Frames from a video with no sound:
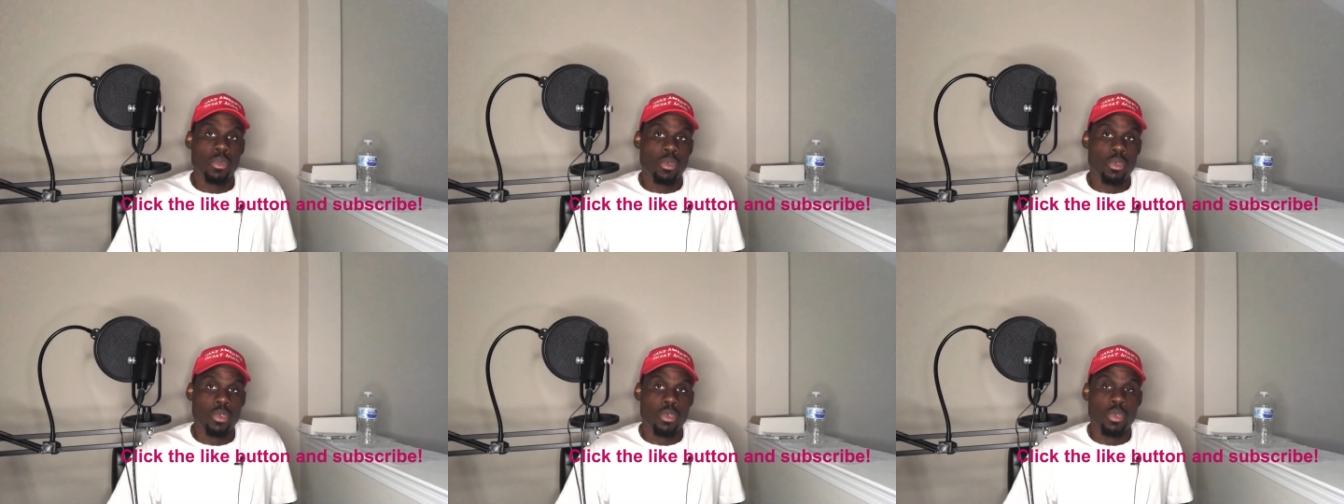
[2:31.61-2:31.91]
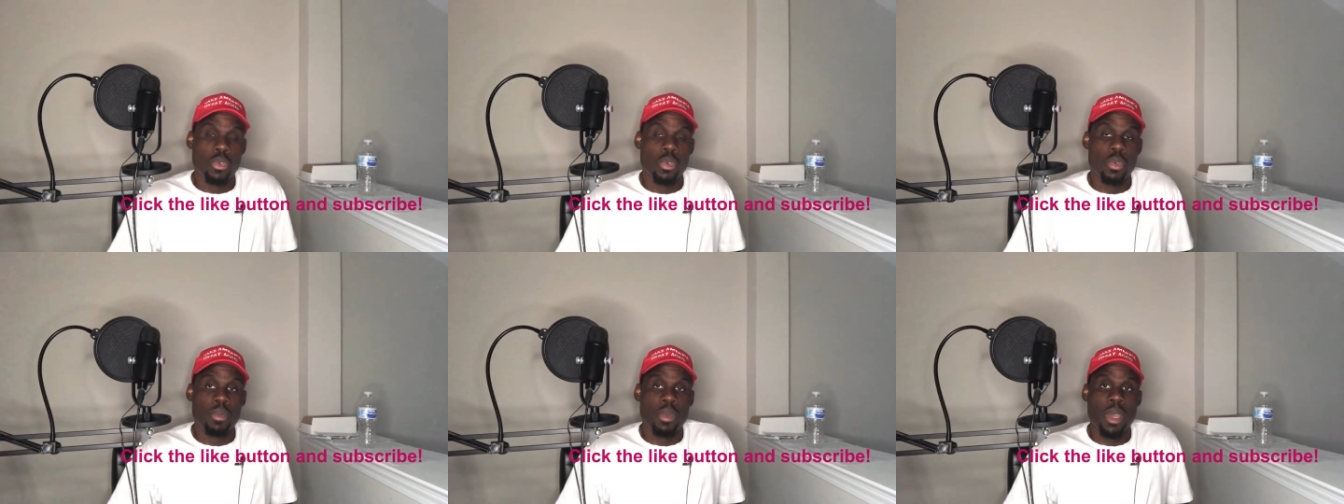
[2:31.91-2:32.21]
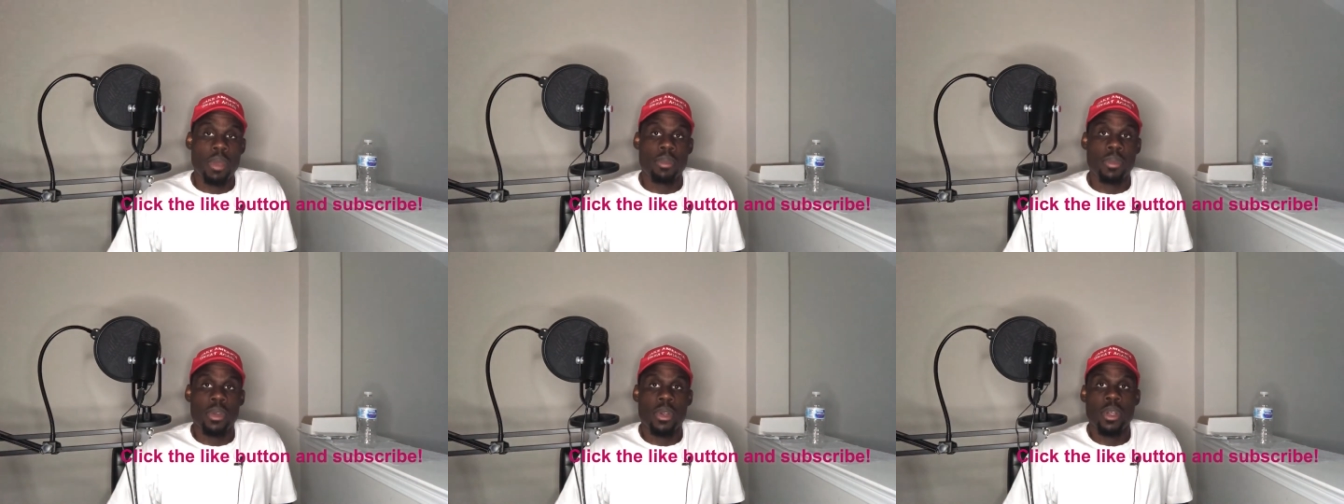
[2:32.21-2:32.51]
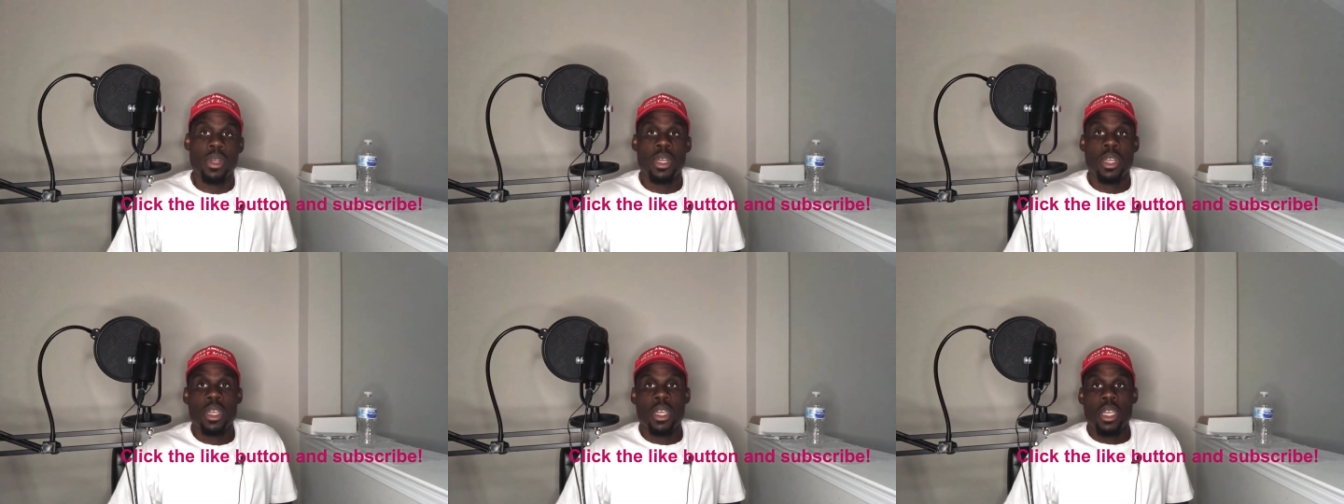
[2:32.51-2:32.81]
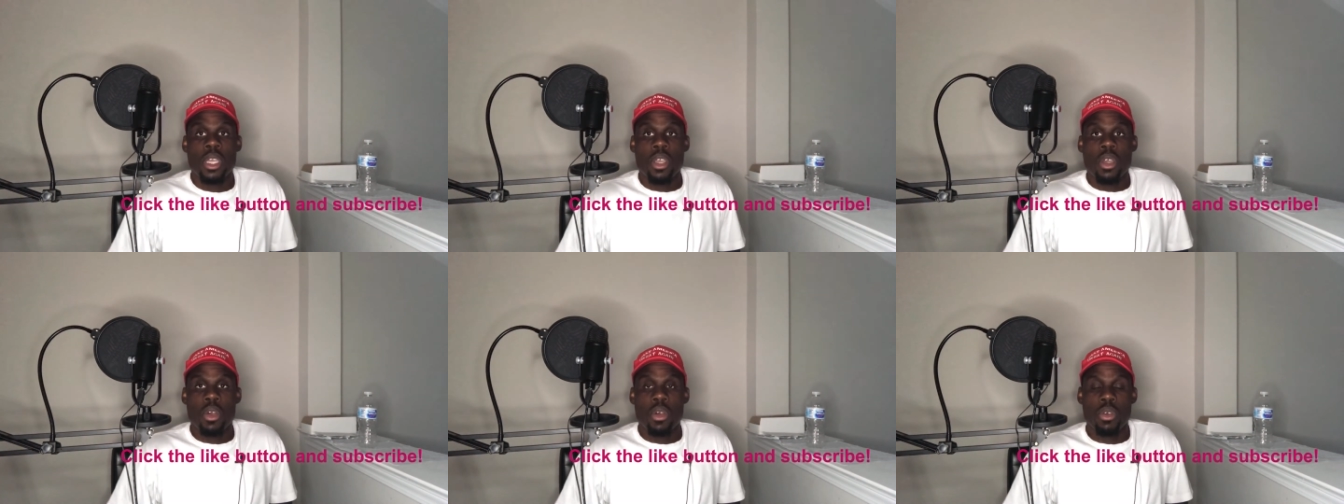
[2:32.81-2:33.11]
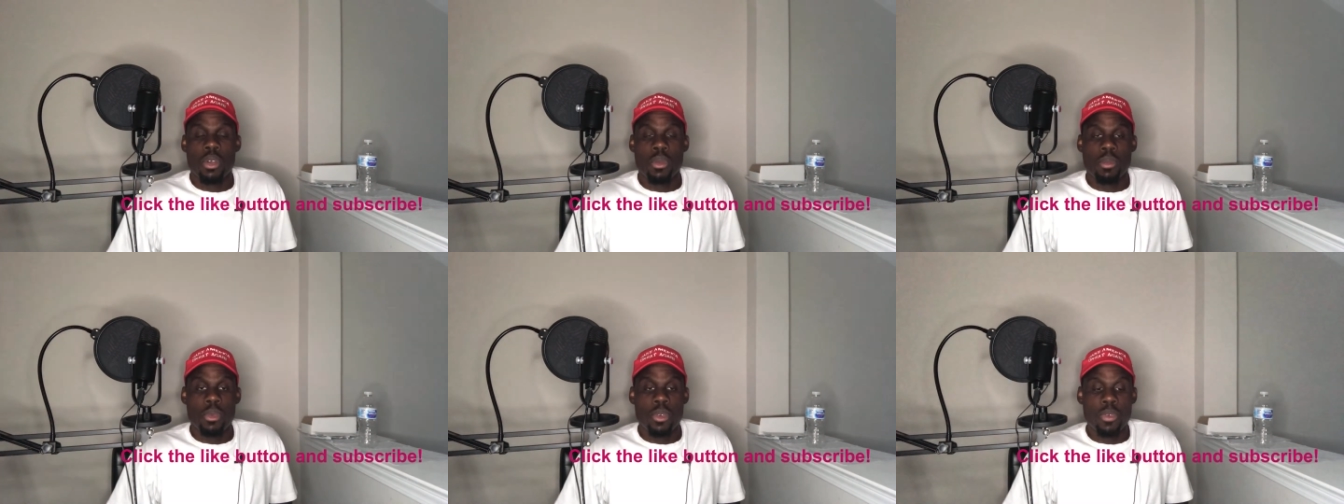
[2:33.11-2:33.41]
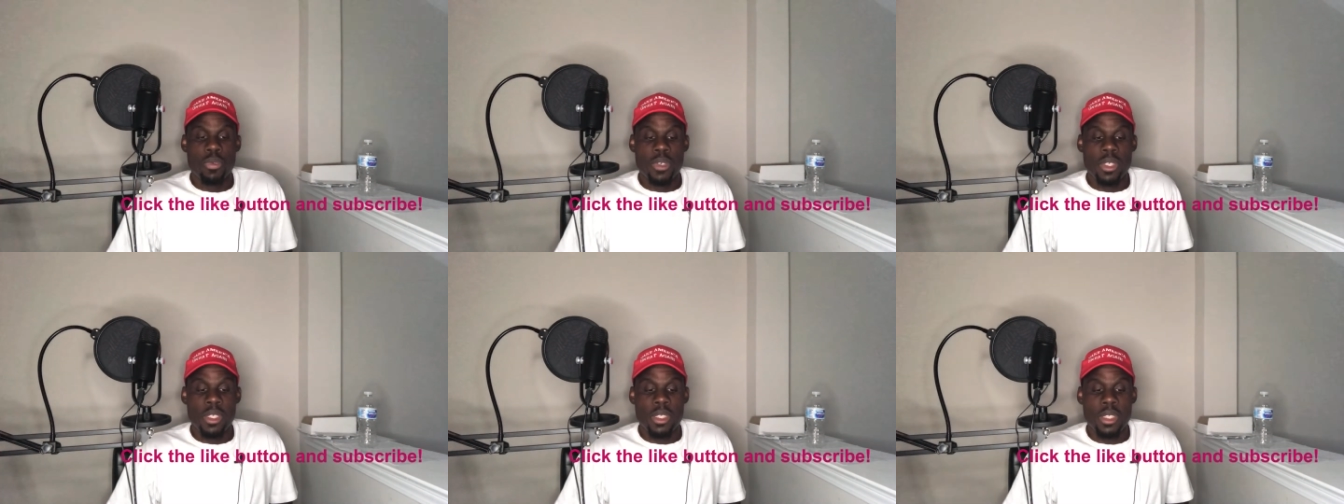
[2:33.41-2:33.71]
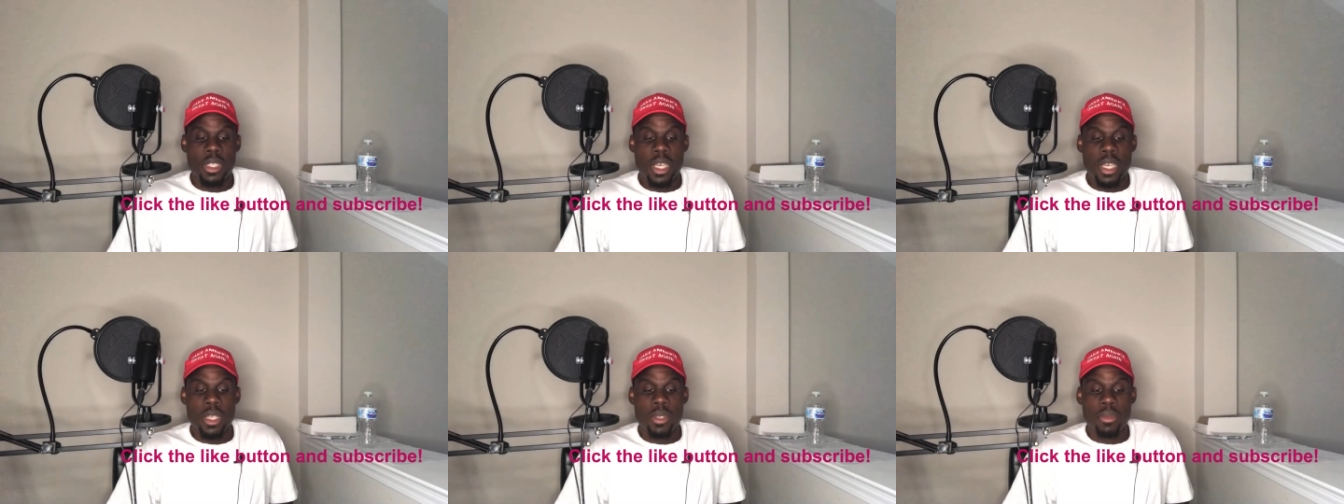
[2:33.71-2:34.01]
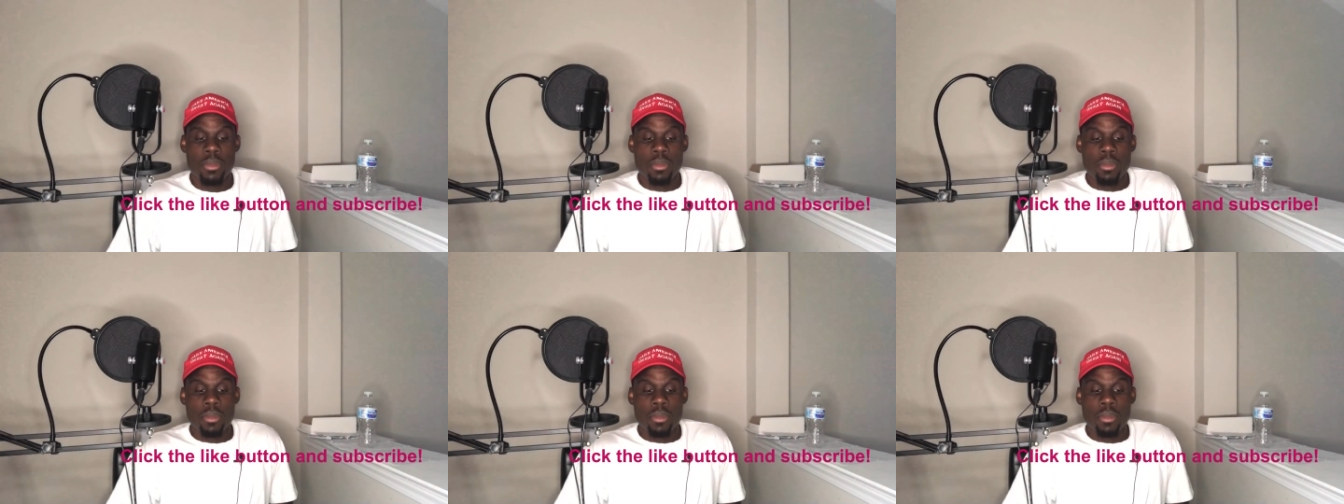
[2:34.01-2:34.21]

crew member on a movie set